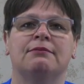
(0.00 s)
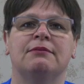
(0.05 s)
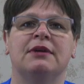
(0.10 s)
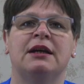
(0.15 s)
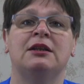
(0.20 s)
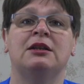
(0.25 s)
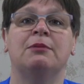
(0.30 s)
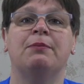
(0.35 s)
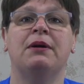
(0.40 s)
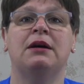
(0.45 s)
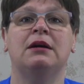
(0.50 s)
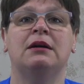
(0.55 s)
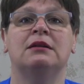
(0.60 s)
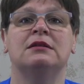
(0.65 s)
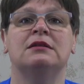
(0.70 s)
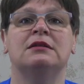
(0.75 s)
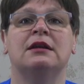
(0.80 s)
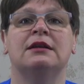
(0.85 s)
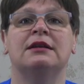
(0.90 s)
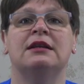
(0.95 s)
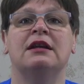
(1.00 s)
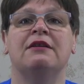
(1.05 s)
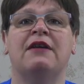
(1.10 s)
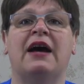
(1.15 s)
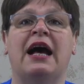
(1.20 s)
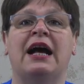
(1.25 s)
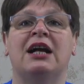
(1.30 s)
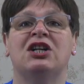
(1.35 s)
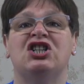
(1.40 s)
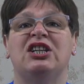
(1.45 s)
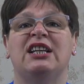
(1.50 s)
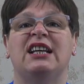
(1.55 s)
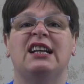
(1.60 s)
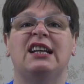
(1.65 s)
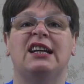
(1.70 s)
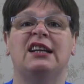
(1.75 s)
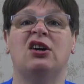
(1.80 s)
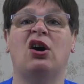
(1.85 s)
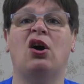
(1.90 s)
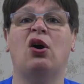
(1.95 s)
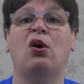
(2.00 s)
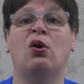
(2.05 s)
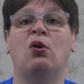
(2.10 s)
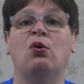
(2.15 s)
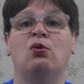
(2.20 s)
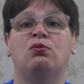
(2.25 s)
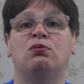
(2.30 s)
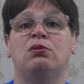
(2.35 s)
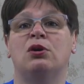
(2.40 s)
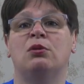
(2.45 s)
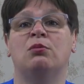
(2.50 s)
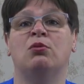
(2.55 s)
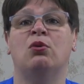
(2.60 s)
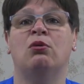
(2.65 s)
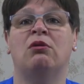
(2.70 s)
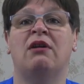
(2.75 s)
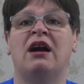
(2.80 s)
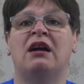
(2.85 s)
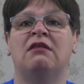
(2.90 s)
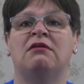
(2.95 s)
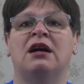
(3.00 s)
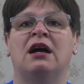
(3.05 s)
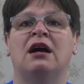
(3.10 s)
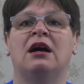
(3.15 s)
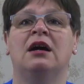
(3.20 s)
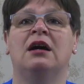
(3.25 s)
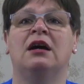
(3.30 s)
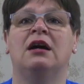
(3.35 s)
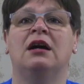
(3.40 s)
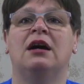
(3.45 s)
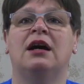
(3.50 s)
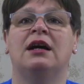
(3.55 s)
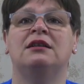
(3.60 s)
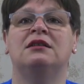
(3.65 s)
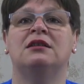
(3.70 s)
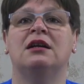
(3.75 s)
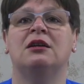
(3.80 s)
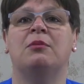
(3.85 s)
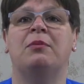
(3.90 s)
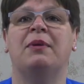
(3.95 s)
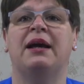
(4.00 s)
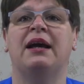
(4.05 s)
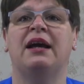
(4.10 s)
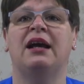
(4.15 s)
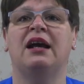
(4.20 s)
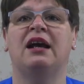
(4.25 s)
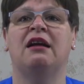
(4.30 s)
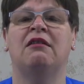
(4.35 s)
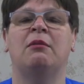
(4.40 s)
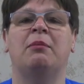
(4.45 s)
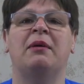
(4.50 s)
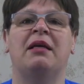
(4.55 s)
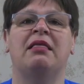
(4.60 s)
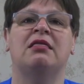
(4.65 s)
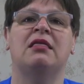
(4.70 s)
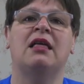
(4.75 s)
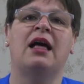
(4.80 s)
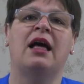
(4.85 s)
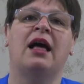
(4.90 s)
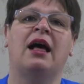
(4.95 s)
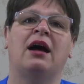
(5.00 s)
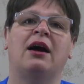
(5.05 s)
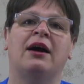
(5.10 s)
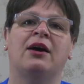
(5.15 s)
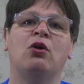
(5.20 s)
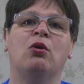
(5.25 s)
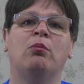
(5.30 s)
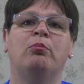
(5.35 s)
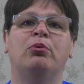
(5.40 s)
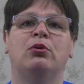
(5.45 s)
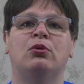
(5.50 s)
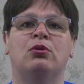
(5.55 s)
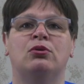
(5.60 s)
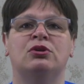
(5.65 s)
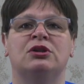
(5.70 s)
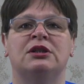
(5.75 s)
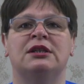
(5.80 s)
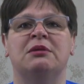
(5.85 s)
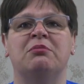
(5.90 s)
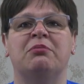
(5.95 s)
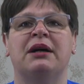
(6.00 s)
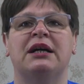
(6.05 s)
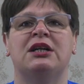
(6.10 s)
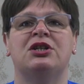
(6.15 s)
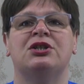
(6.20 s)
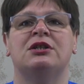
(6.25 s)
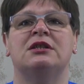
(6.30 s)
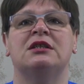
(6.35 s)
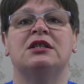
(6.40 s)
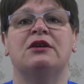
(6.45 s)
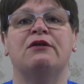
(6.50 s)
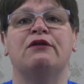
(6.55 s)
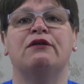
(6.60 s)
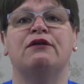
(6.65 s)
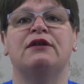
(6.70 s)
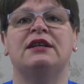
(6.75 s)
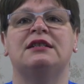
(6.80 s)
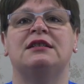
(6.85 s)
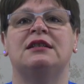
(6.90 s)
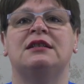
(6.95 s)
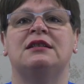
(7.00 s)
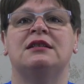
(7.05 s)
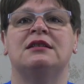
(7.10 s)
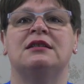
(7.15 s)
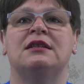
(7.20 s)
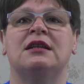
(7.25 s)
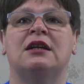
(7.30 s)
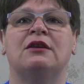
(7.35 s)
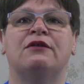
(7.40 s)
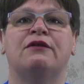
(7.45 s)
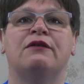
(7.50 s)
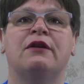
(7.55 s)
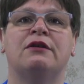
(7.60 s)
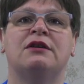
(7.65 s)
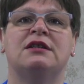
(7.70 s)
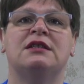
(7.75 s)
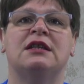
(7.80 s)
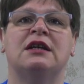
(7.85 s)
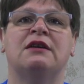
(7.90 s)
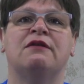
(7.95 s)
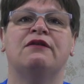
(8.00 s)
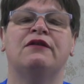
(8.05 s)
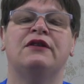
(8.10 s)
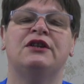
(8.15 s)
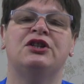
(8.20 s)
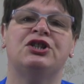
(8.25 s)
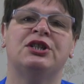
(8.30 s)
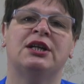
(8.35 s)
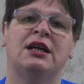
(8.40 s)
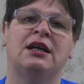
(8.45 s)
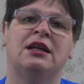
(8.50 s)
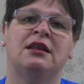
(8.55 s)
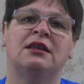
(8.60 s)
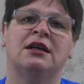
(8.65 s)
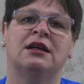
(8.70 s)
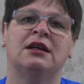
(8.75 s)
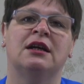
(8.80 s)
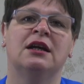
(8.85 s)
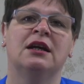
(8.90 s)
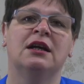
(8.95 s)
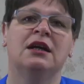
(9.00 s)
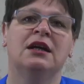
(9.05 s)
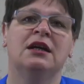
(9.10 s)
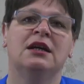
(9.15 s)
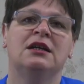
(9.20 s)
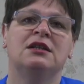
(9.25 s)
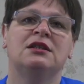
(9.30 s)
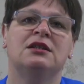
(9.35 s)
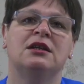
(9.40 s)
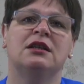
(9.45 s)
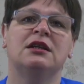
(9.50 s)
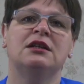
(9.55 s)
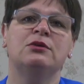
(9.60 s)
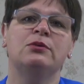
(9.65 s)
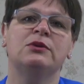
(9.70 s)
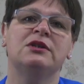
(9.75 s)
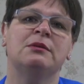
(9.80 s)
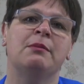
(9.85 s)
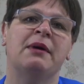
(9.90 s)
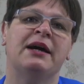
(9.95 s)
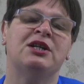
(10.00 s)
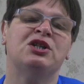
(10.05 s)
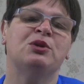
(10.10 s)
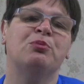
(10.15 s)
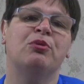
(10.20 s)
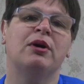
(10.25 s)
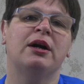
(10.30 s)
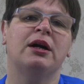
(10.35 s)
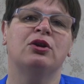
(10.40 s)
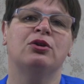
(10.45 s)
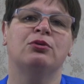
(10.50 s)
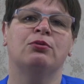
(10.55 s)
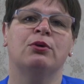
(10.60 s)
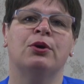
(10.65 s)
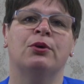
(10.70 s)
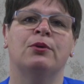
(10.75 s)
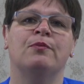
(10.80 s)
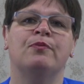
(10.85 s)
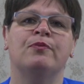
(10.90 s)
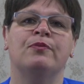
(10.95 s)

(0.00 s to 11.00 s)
In the past, I'd never actually cleared a whole room or area. I'd done a bit here, a bit there. I got bored and impatient, so flitted instead of focusing and finishing anything. So this was a major breakthrough.